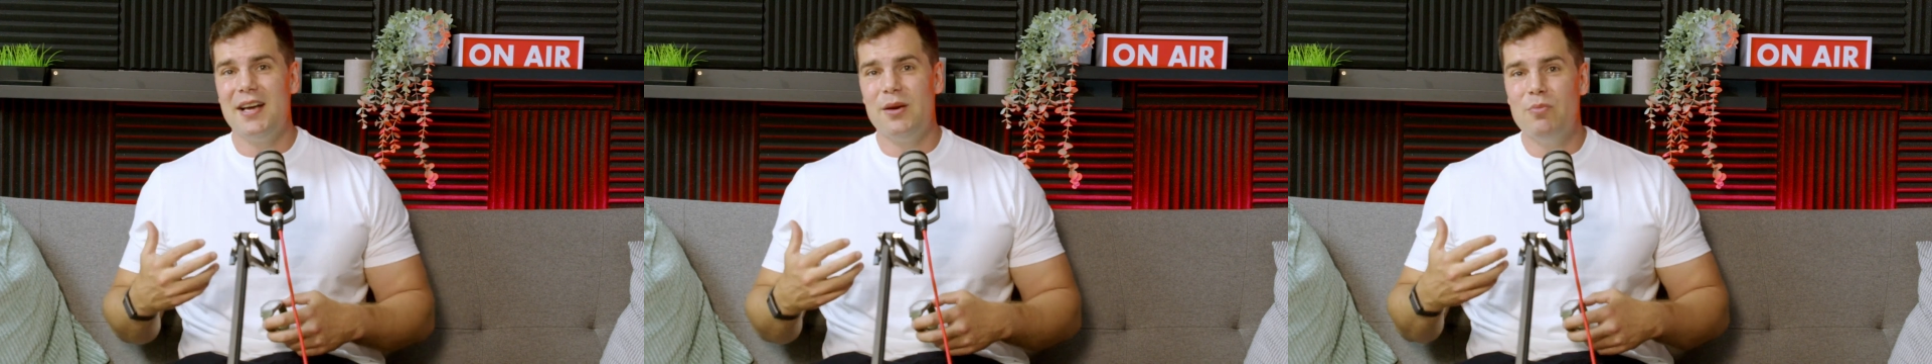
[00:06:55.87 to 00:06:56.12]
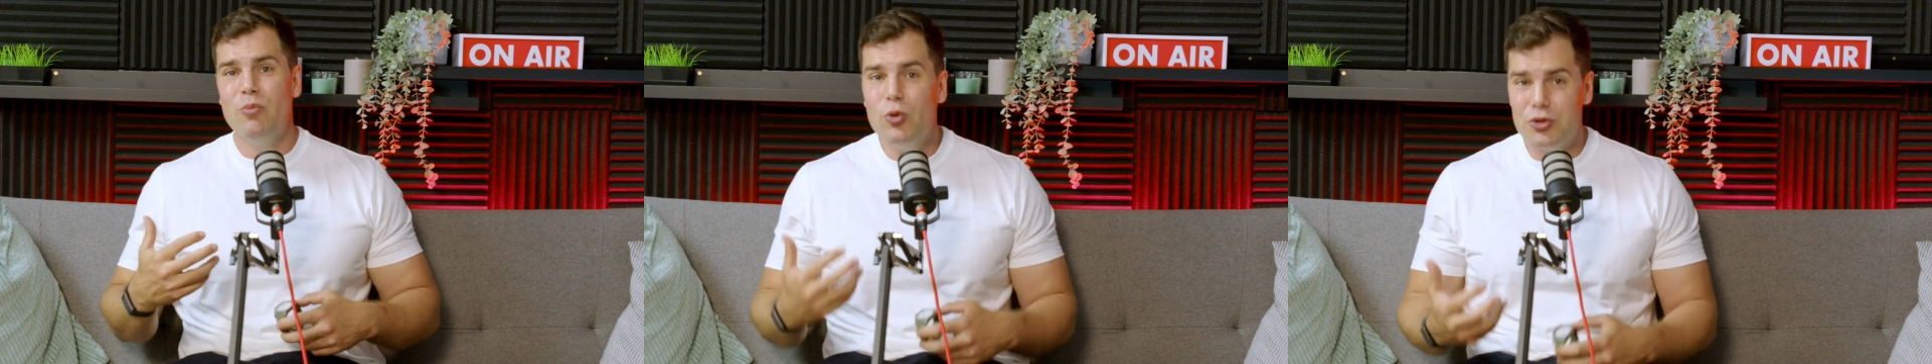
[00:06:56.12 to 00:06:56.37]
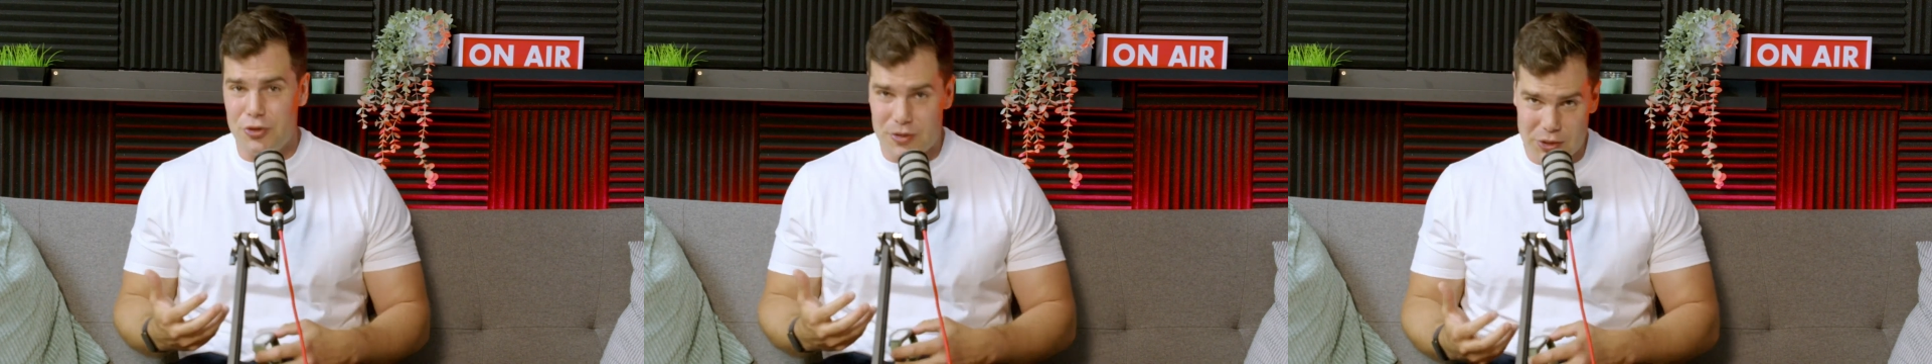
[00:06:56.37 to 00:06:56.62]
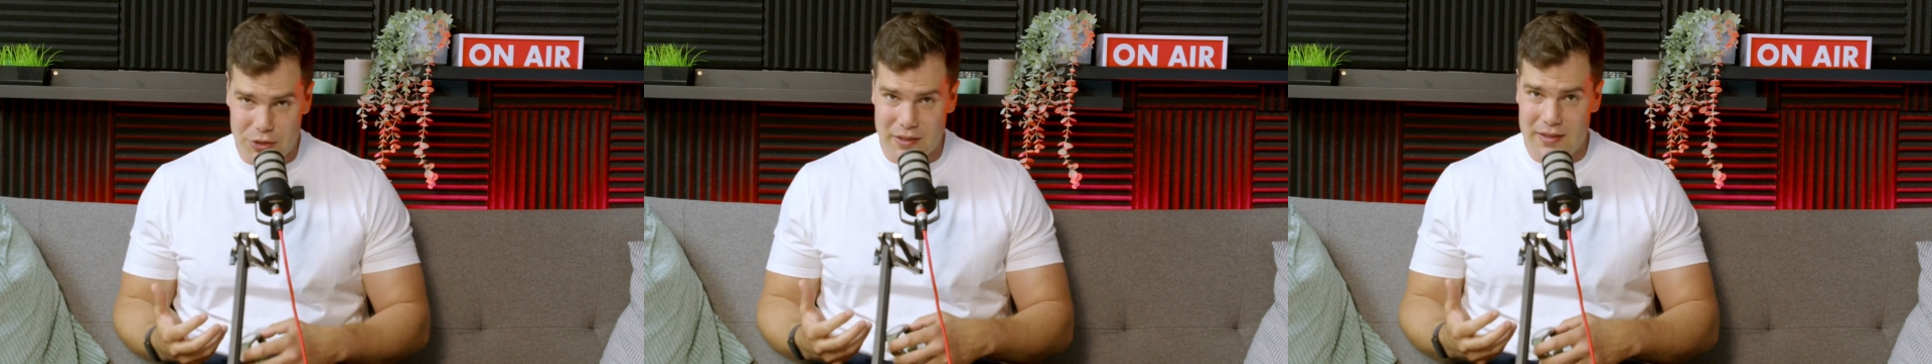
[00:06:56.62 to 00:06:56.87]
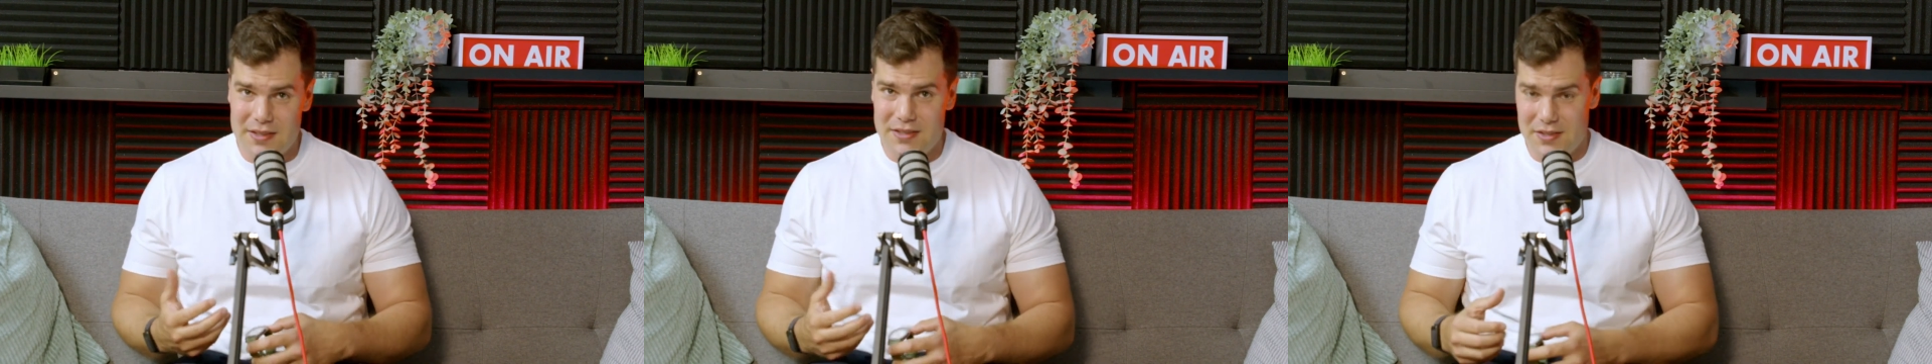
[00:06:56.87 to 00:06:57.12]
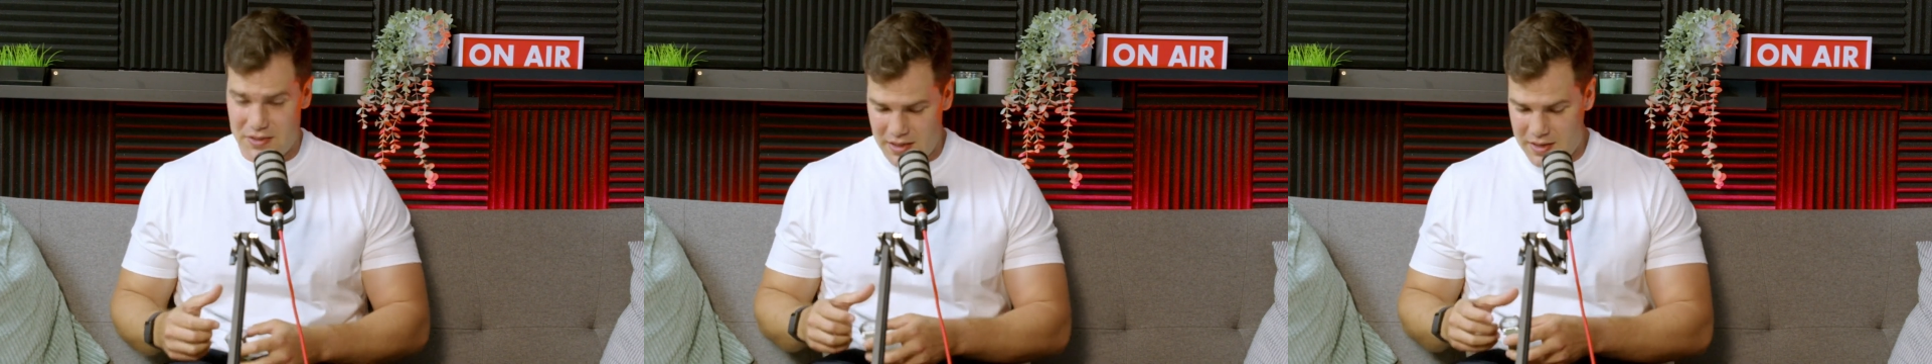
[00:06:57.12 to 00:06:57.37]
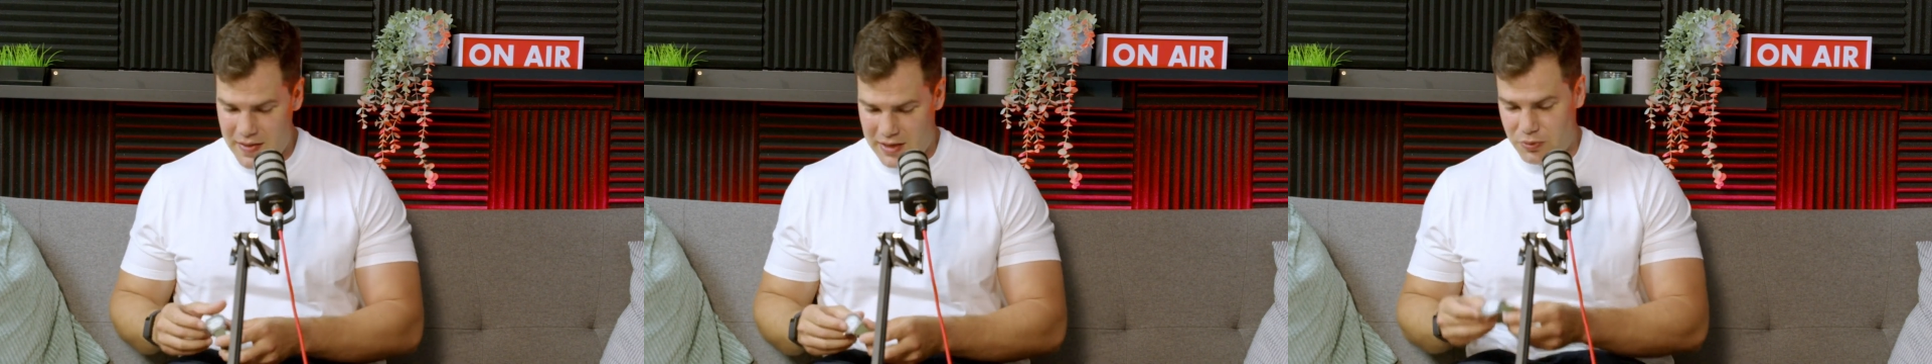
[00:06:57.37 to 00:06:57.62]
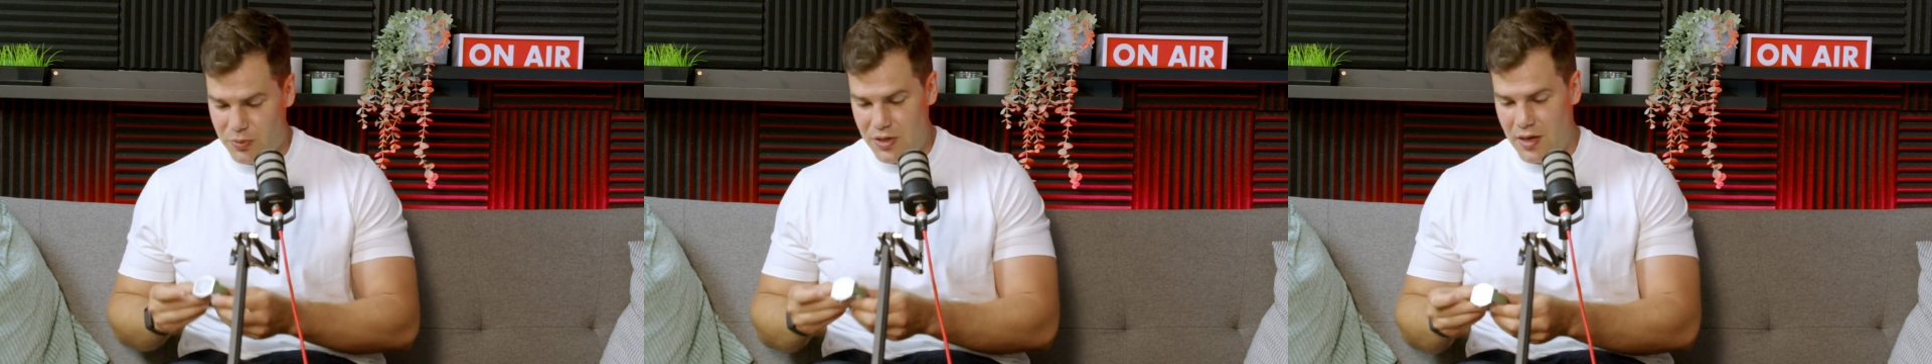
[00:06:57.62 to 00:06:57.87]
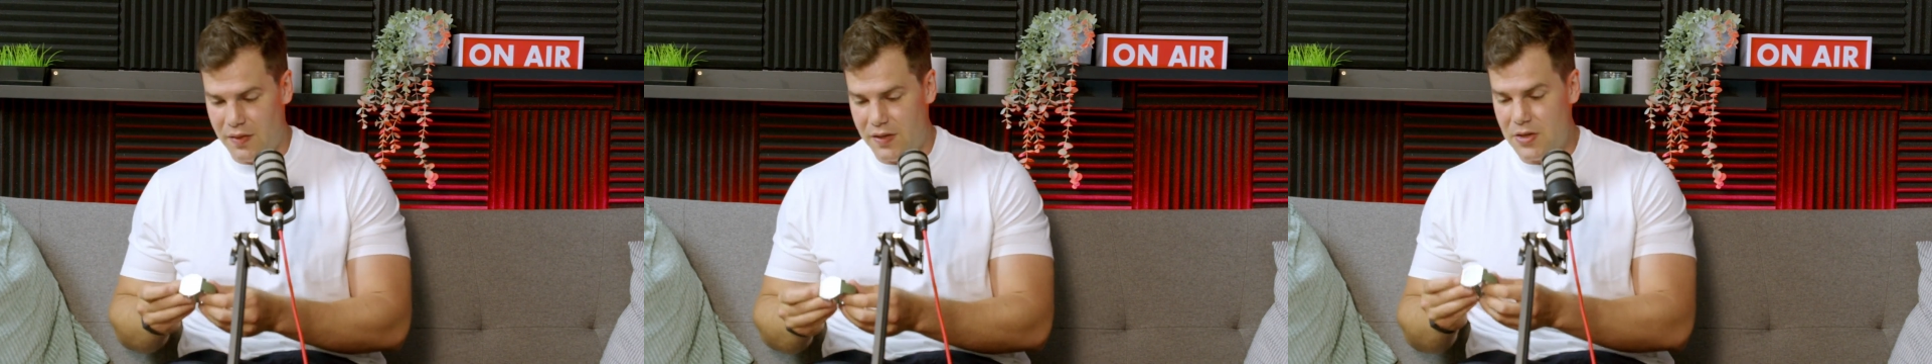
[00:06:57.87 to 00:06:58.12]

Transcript: more traditional in its design, and that's what I think